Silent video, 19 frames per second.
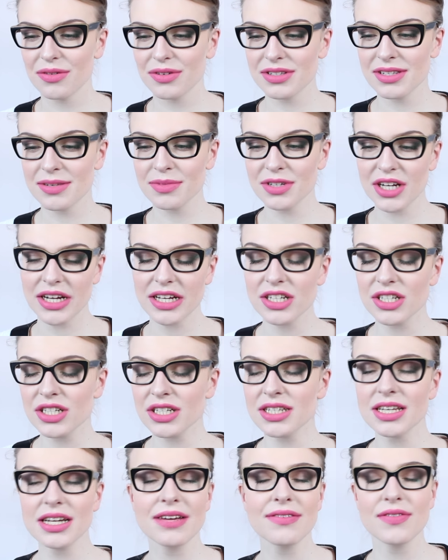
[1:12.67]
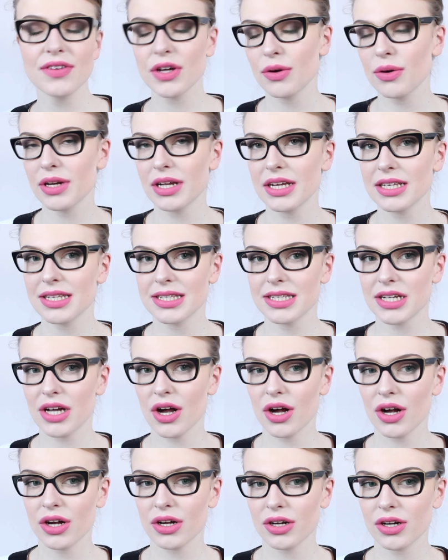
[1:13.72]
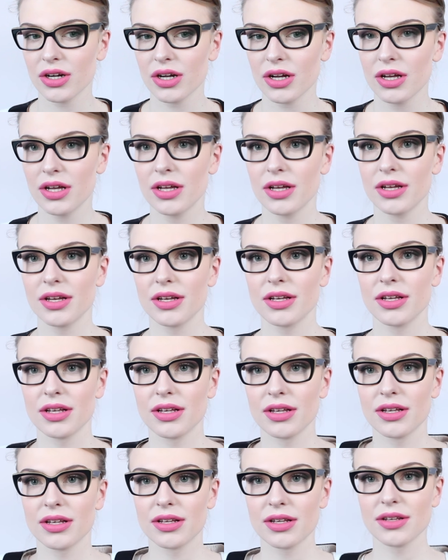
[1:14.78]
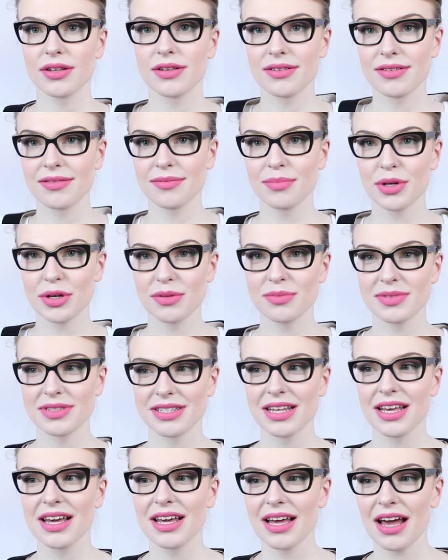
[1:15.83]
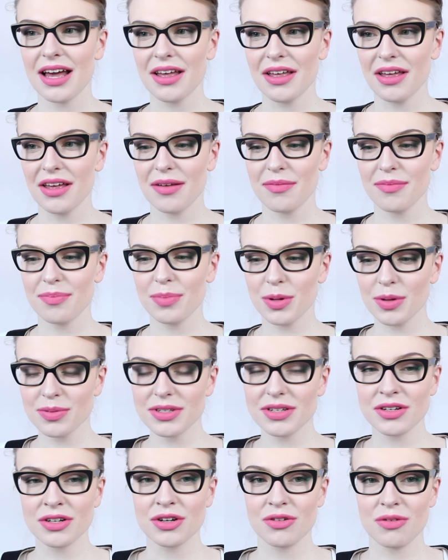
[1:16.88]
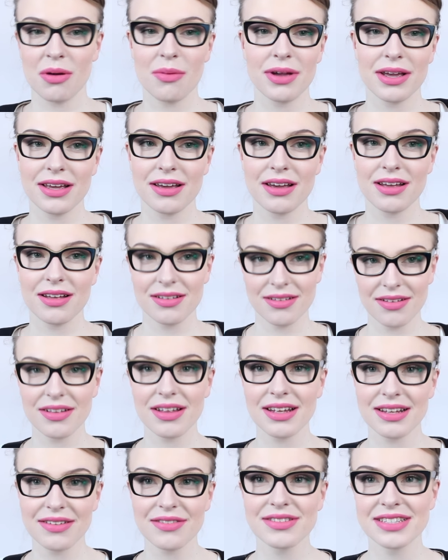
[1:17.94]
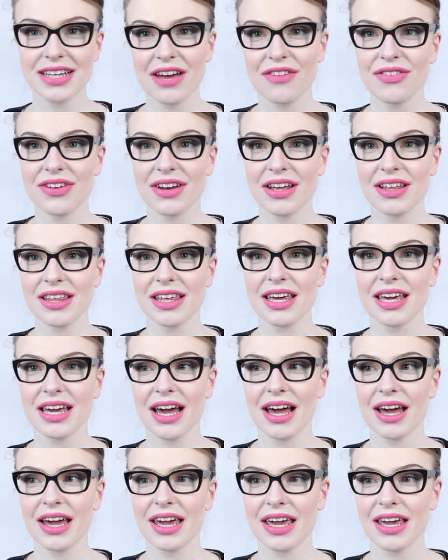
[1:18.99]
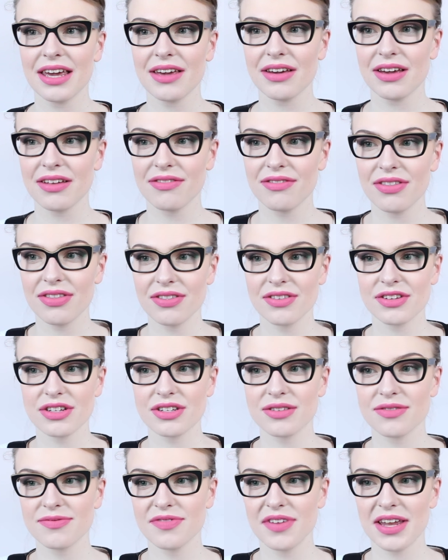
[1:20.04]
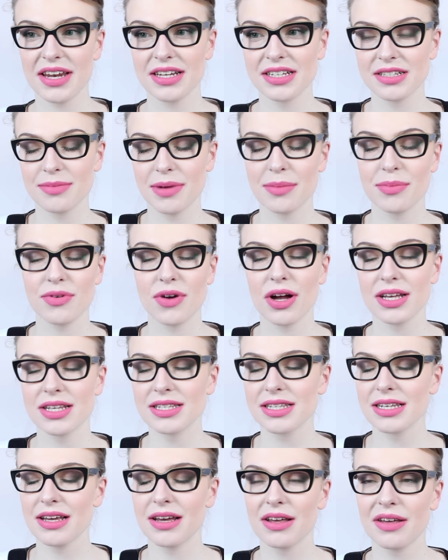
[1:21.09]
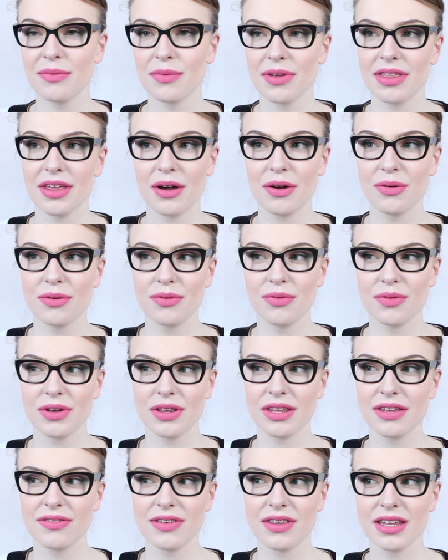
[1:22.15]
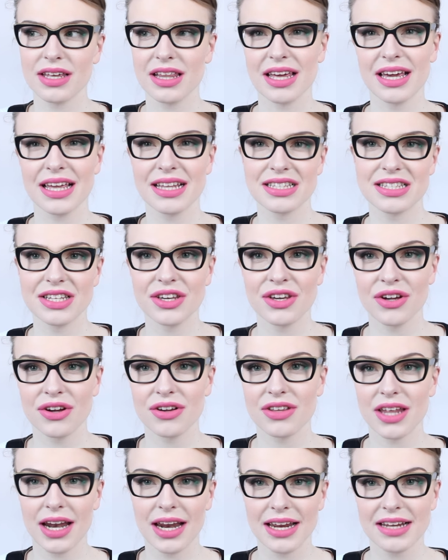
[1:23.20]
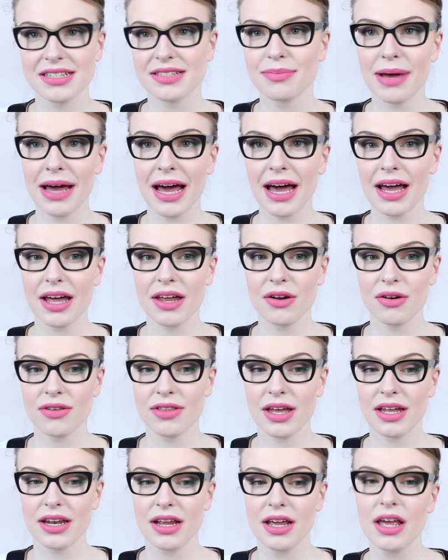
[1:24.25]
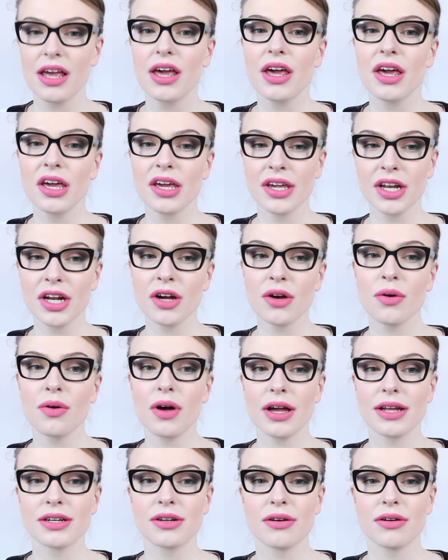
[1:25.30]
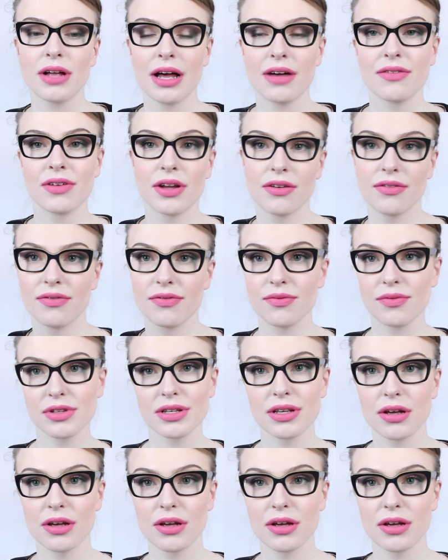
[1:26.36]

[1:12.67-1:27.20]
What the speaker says: some changes that I've noticed are boobs. Boobs are growing, definitely. I can just fit into my bras without really feeling insecure that I need to pad, or that, you know, I don't have enough,